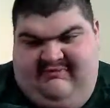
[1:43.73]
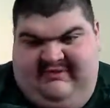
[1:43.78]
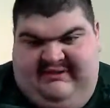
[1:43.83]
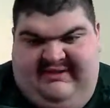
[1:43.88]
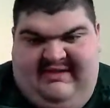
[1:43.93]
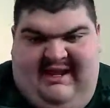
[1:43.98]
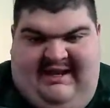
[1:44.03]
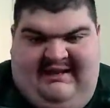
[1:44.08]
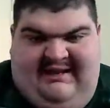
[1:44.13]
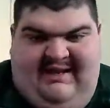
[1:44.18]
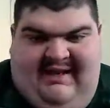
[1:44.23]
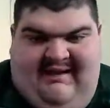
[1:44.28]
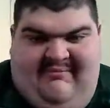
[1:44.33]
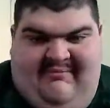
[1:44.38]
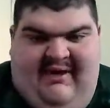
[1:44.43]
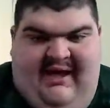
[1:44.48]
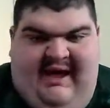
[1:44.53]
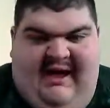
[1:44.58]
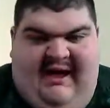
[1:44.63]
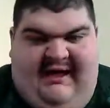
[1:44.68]
Kane came
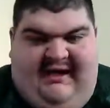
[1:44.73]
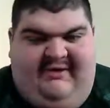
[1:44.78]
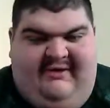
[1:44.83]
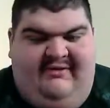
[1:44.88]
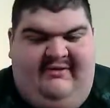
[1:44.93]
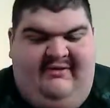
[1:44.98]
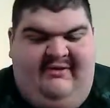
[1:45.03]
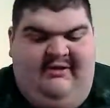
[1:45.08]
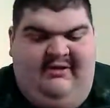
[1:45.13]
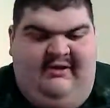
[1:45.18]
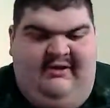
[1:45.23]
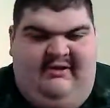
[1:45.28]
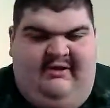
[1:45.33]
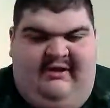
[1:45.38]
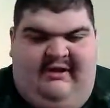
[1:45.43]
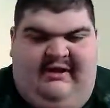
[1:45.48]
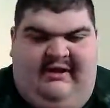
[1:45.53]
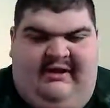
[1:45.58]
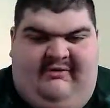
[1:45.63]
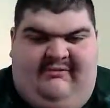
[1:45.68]
back
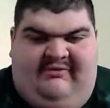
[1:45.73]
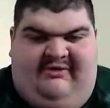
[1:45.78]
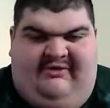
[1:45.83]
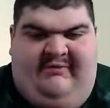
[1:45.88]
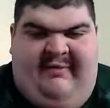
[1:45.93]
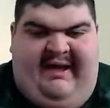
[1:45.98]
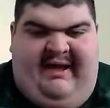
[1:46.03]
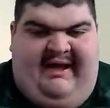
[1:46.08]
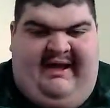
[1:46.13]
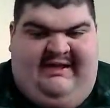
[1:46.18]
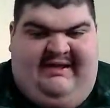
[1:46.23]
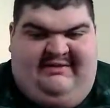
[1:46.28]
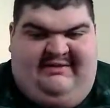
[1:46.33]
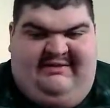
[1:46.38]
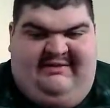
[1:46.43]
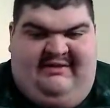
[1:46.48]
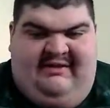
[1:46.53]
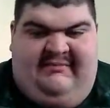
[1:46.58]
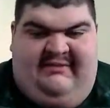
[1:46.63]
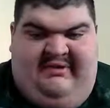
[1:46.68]
with the
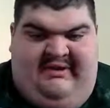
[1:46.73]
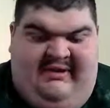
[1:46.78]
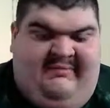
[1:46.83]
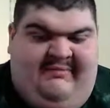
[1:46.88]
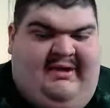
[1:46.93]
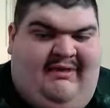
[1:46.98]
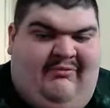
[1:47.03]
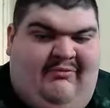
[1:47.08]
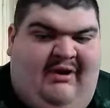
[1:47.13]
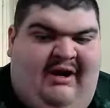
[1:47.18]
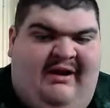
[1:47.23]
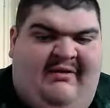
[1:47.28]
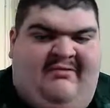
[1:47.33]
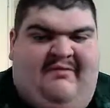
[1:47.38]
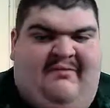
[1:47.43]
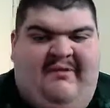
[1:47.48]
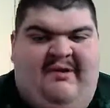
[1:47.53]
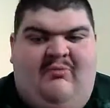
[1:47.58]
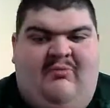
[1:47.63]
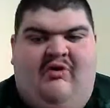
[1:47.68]
mask, I mean, they want him
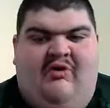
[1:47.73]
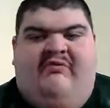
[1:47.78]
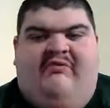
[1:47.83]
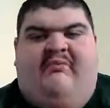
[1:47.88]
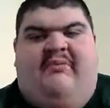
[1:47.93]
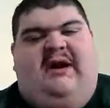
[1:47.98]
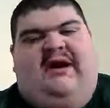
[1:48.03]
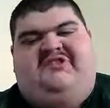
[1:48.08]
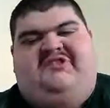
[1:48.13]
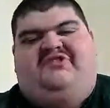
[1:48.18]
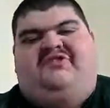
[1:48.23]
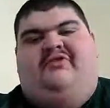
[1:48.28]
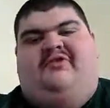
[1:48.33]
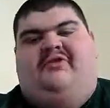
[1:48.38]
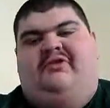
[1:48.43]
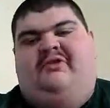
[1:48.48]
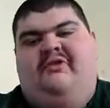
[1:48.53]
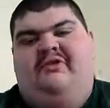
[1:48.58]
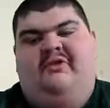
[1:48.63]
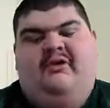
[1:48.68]
to be more of a monster.
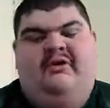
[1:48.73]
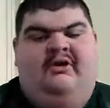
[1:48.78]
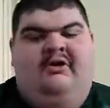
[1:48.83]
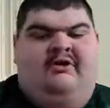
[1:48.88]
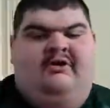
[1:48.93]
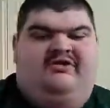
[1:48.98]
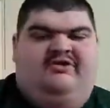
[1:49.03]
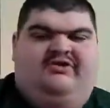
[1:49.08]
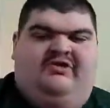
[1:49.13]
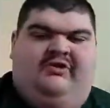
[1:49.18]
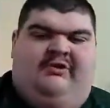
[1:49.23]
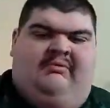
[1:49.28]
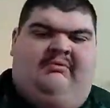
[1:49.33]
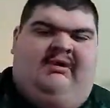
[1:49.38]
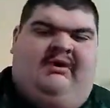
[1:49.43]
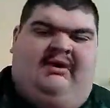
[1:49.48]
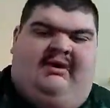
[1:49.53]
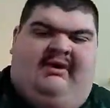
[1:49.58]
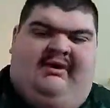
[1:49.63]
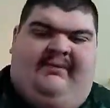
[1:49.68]

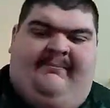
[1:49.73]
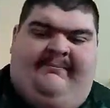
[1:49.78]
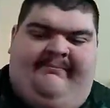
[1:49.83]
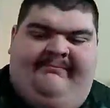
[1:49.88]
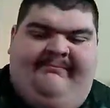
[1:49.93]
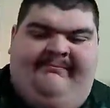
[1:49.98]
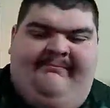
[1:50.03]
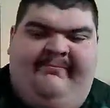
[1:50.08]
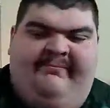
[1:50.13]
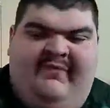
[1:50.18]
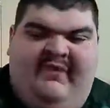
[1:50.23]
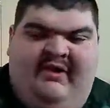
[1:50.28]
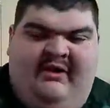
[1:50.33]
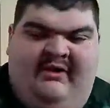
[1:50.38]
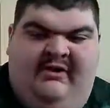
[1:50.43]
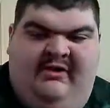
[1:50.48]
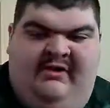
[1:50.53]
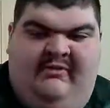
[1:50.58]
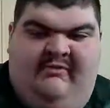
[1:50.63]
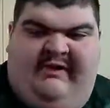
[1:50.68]
So,
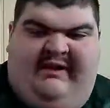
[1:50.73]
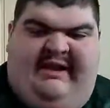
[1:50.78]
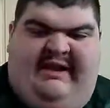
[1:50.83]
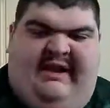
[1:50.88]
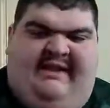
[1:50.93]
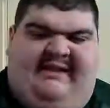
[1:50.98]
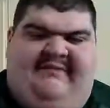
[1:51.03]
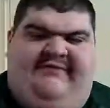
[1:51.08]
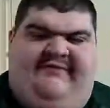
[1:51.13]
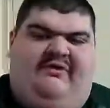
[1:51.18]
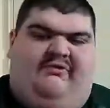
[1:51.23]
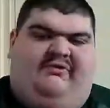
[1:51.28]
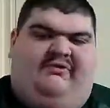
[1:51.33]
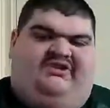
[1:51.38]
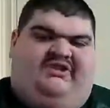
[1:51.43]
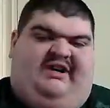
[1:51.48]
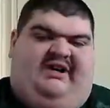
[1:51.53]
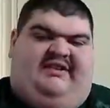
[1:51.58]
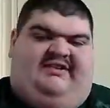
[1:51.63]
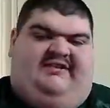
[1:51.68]
when he had the feud with
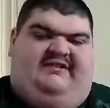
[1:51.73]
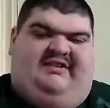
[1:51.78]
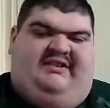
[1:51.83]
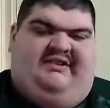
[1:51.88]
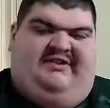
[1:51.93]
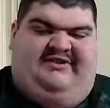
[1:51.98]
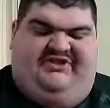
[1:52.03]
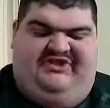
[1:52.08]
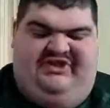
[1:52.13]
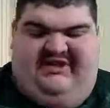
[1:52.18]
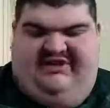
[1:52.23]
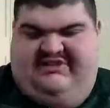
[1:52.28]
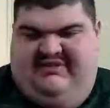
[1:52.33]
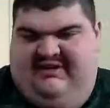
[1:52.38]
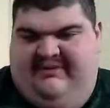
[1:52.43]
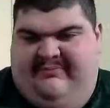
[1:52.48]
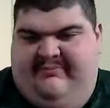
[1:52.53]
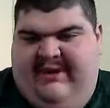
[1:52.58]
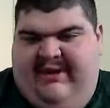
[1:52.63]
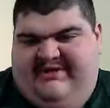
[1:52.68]
John Cena
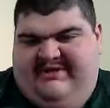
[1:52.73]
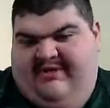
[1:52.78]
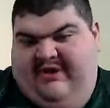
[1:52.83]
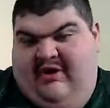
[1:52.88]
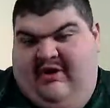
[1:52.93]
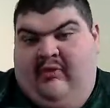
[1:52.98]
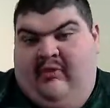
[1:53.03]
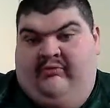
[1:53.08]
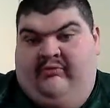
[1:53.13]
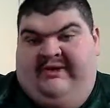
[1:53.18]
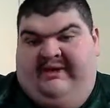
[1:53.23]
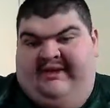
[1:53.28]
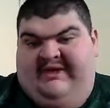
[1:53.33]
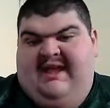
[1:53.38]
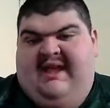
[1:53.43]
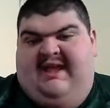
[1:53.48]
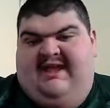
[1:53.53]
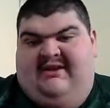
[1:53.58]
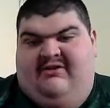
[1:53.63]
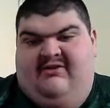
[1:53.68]
basically owned
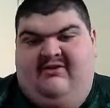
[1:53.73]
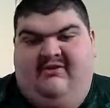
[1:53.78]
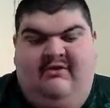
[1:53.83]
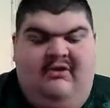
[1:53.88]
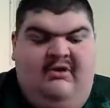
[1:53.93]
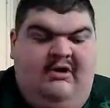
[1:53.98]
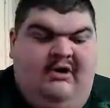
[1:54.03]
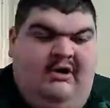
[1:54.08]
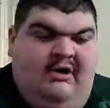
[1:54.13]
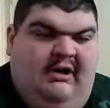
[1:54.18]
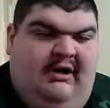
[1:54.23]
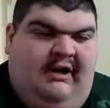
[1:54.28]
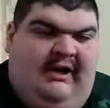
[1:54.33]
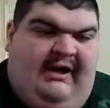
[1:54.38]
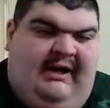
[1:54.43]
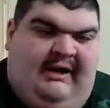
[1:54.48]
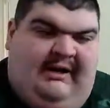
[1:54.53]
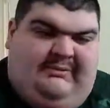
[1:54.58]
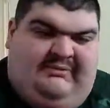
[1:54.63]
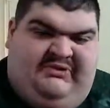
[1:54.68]
Kane.
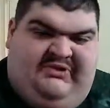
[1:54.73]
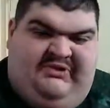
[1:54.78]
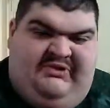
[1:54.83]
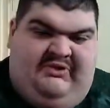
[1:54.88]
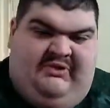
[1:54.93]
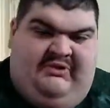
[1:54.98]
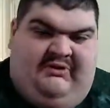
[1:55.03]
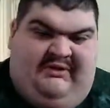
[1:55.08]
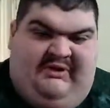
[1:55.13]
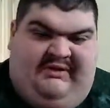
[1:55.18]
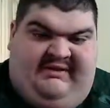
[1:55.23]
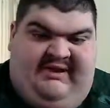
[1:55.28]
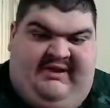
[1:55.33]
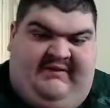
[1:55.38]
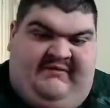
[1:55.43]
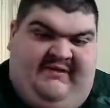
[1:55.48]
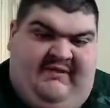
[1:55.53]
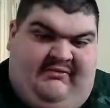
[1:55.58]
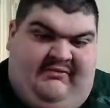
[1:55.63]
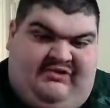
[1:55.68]
So I think
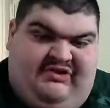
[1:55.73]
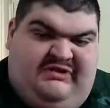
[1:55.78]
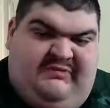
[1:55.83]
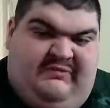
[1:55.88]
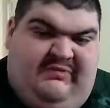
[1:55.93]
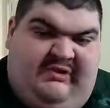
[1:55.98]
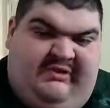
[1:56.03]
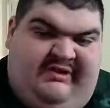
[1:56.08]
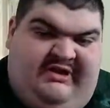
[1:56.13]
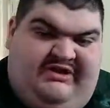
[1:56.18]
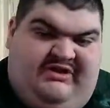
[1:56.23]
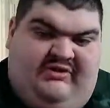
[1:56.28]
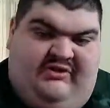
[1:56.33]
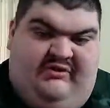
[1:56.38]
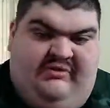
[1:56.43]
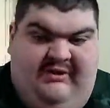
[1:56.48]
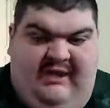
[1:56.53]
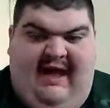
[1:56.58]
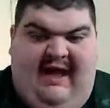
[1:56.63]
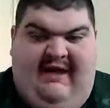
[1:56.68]
if they were smart, they should
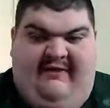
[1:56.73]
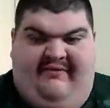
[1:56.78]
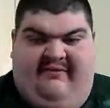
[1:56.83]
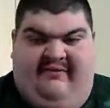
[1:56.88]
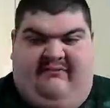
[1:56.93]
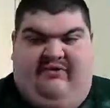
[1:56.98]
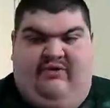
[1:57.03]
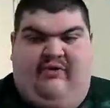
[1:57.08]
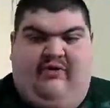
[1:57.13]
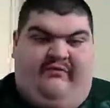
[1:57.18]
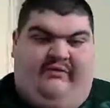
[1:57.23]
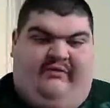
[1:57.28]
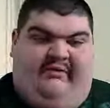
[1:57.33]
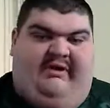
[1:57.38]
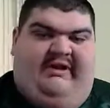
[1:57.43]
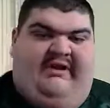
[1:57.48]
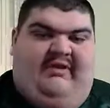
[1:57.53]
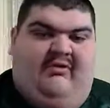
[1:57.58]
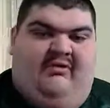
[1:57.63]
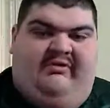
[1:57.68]
have him go over
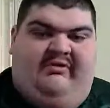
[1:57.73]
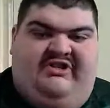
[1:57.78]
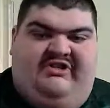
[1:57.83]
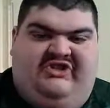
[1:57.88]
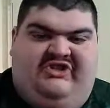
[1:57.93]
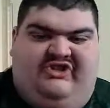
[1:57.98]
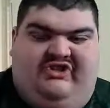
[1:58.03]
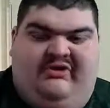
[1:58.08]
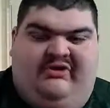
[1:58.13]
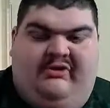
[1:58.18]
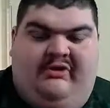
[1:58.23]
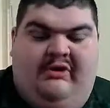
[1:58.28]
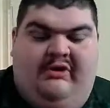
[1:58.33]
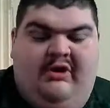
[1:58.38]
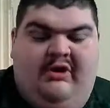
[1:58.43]
Randy Orton this year.